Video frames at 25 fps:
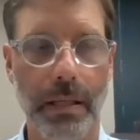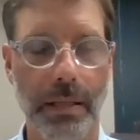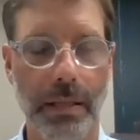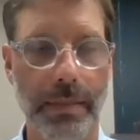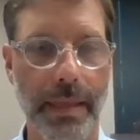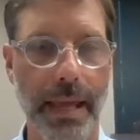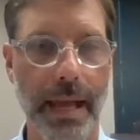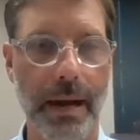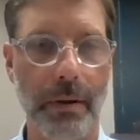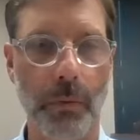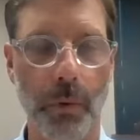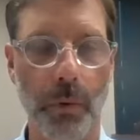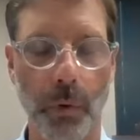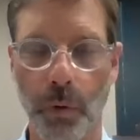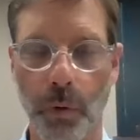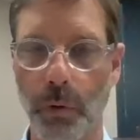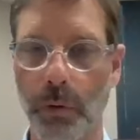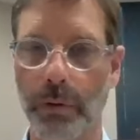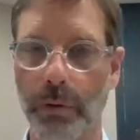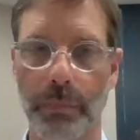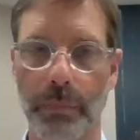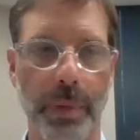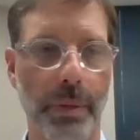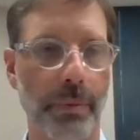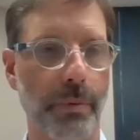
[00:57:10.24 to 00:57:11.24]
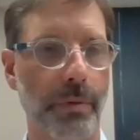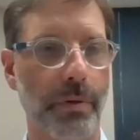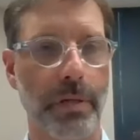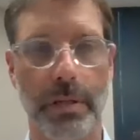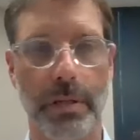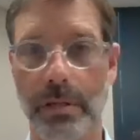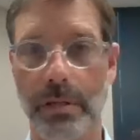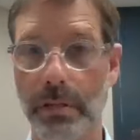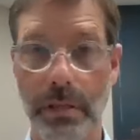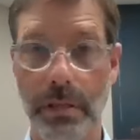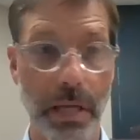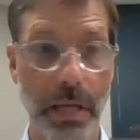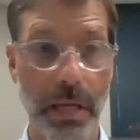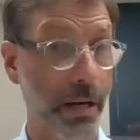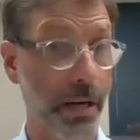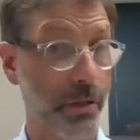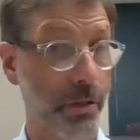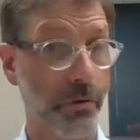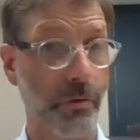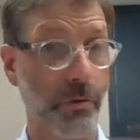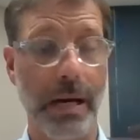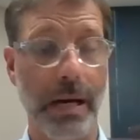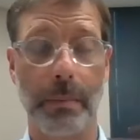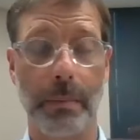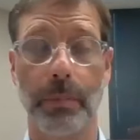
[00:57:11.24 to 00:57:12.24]
in that role. And we were just kind of
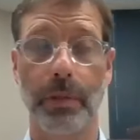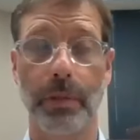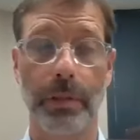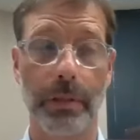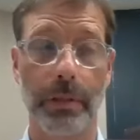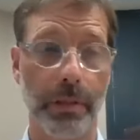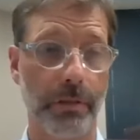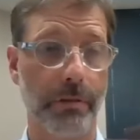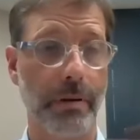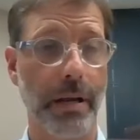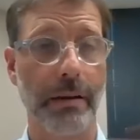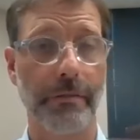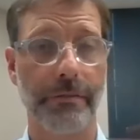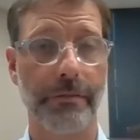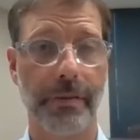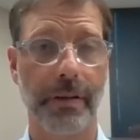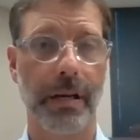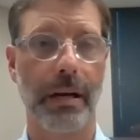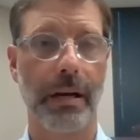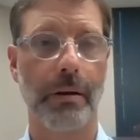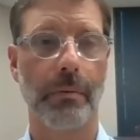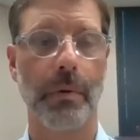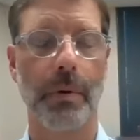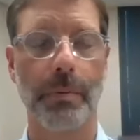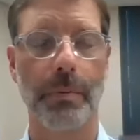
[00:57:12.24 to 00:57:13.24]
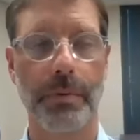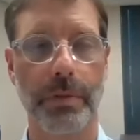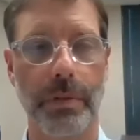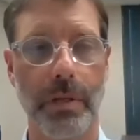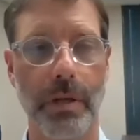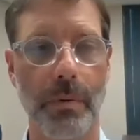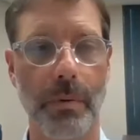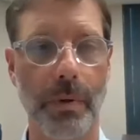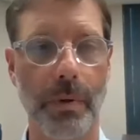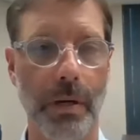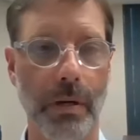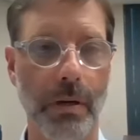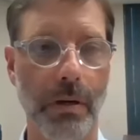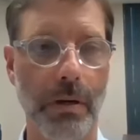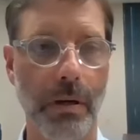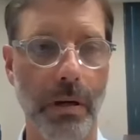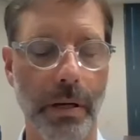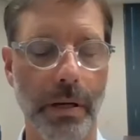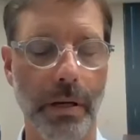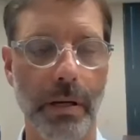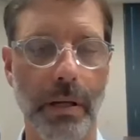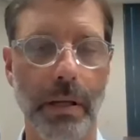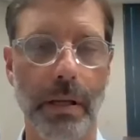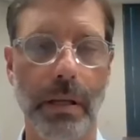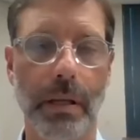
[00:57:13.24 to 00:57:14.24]
scrambling to try to figure out what was going
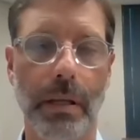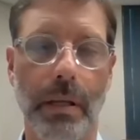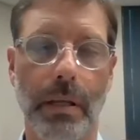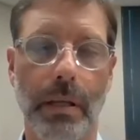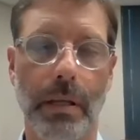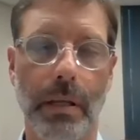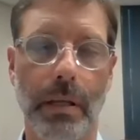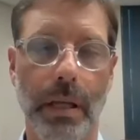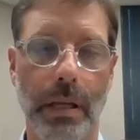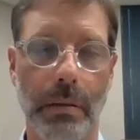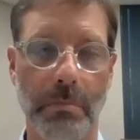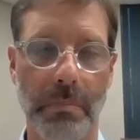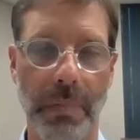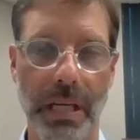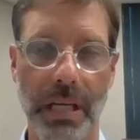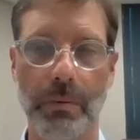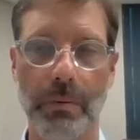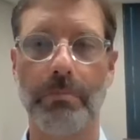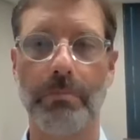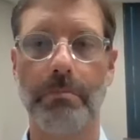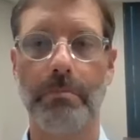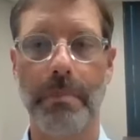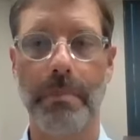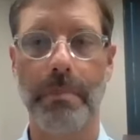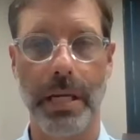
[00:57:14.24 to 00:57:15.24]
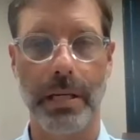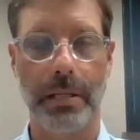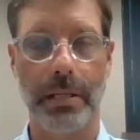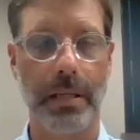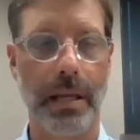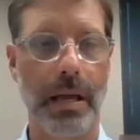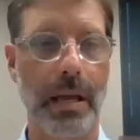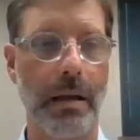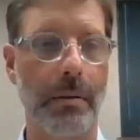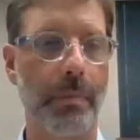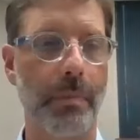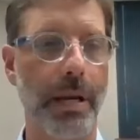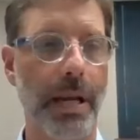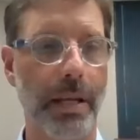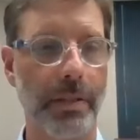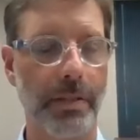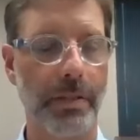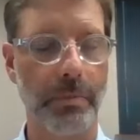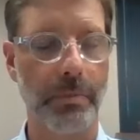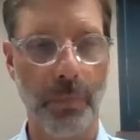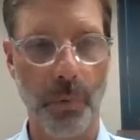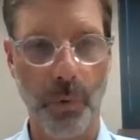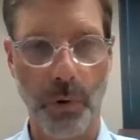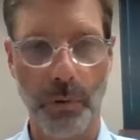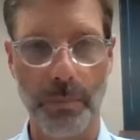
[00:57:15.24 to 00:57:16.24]
on. And meantime, we had
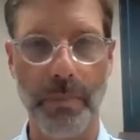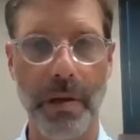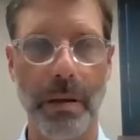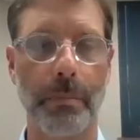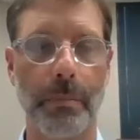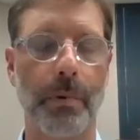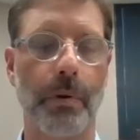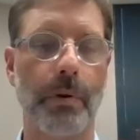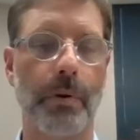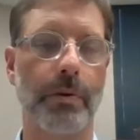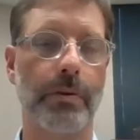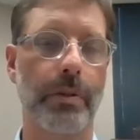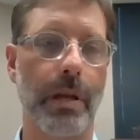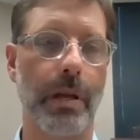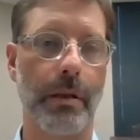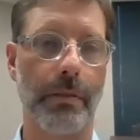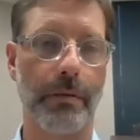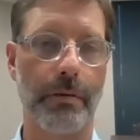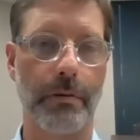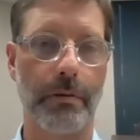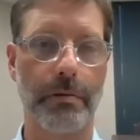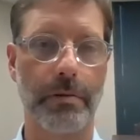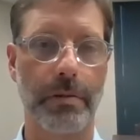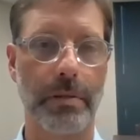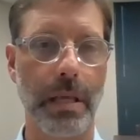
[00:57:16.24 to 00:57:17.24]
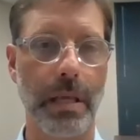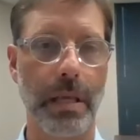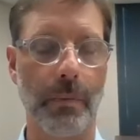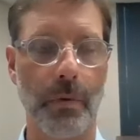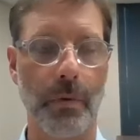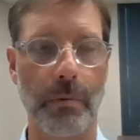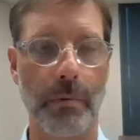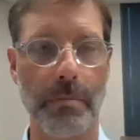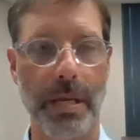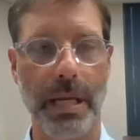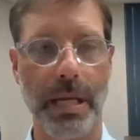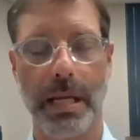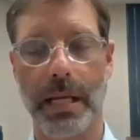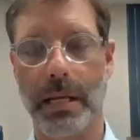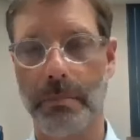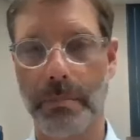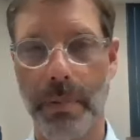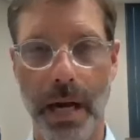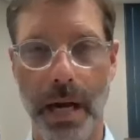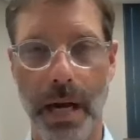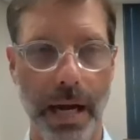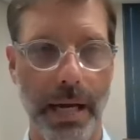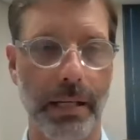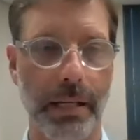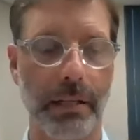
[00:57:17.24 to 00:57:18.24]
some board members and others that were meeting
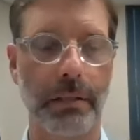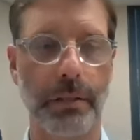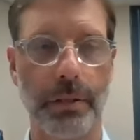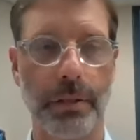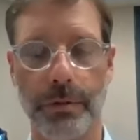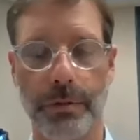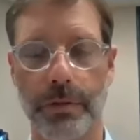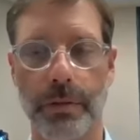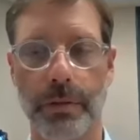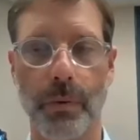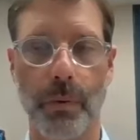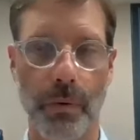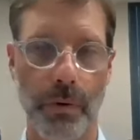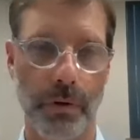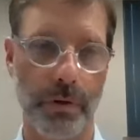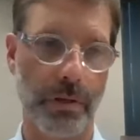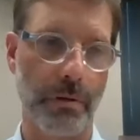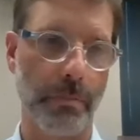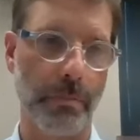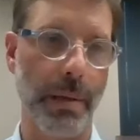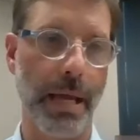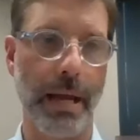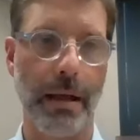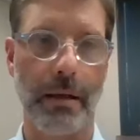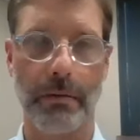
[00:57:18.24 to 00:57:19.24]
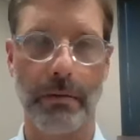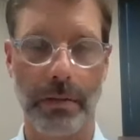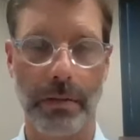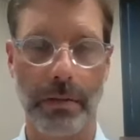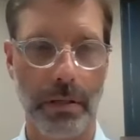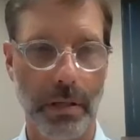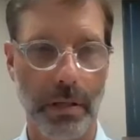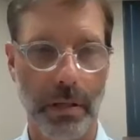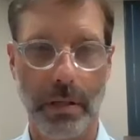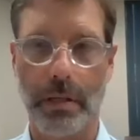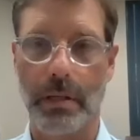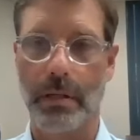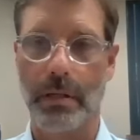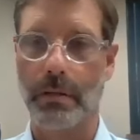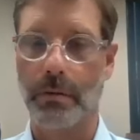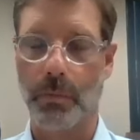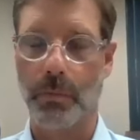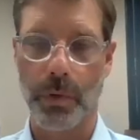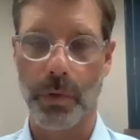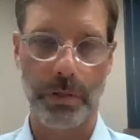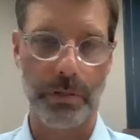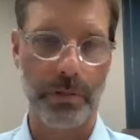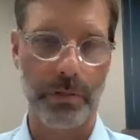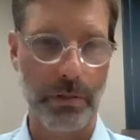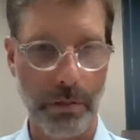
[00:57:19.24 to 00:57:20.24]
behind closed doors about
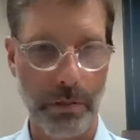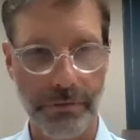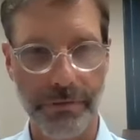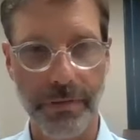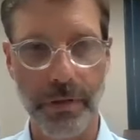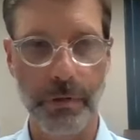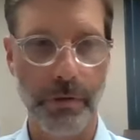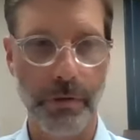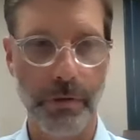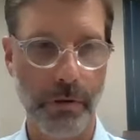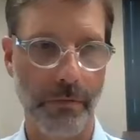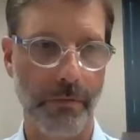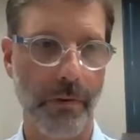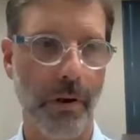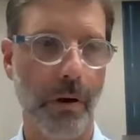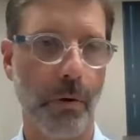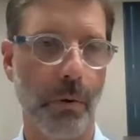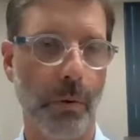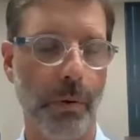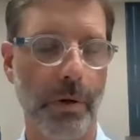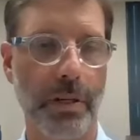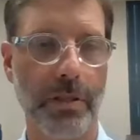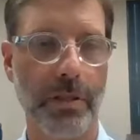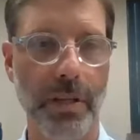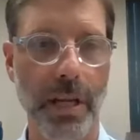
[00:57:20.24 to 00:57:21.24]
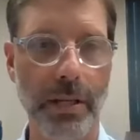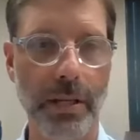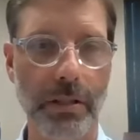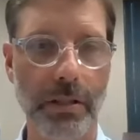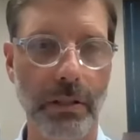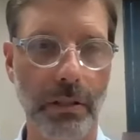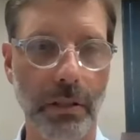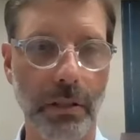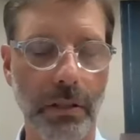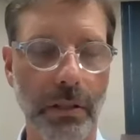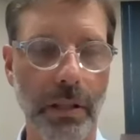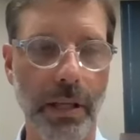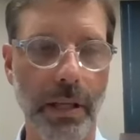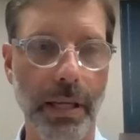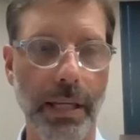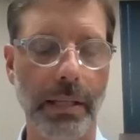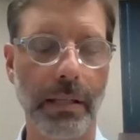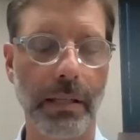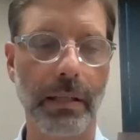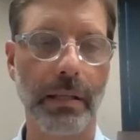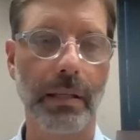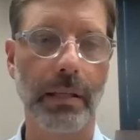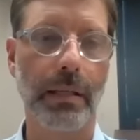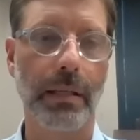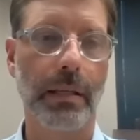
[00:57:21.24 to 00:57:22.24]
what does the future of our organization look
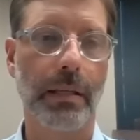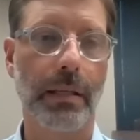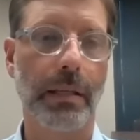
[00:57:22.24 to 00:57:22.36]
like.